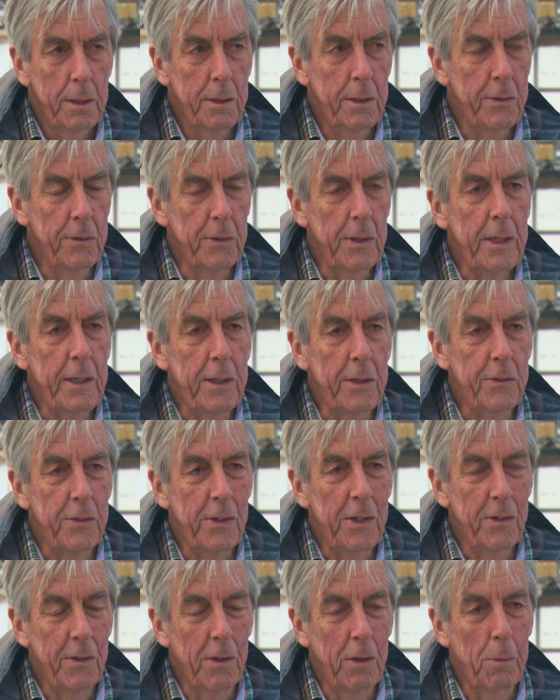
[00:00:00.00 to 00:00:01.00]
disease
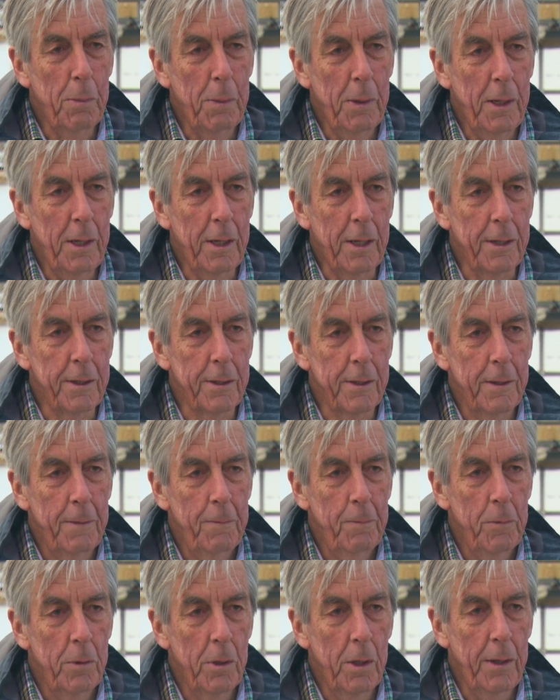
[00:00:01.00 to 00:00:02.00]
into the plant,
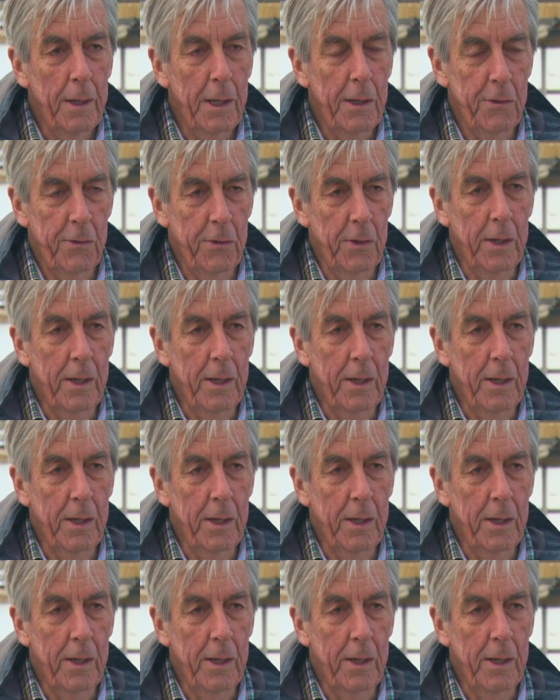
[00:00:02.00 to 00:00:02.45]
and that's